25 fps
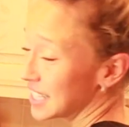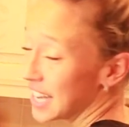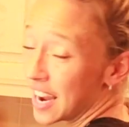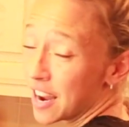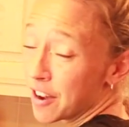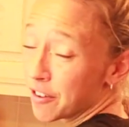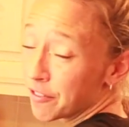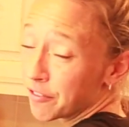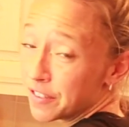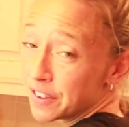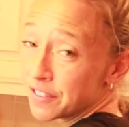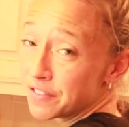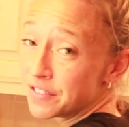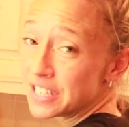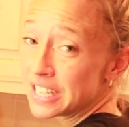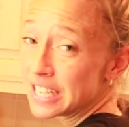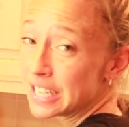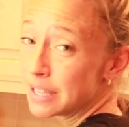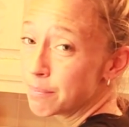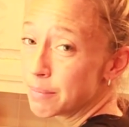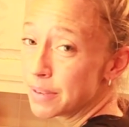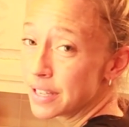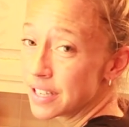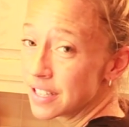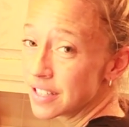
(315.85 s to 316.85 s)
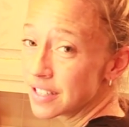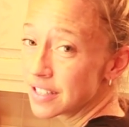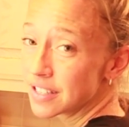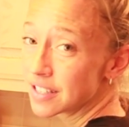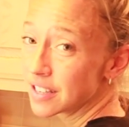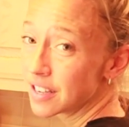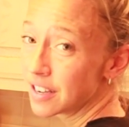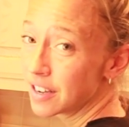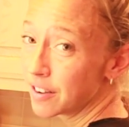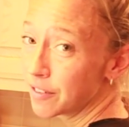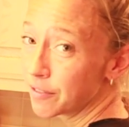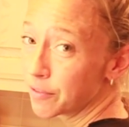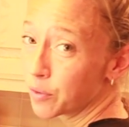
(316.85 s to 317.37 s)
how 15 minutes
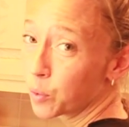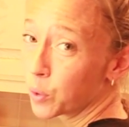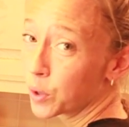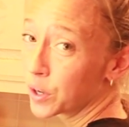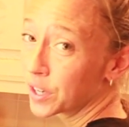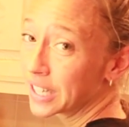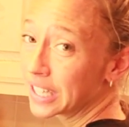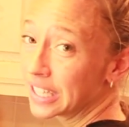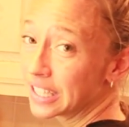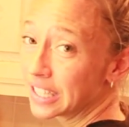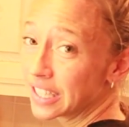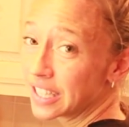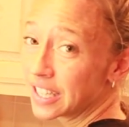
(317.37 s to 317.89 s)
of work in the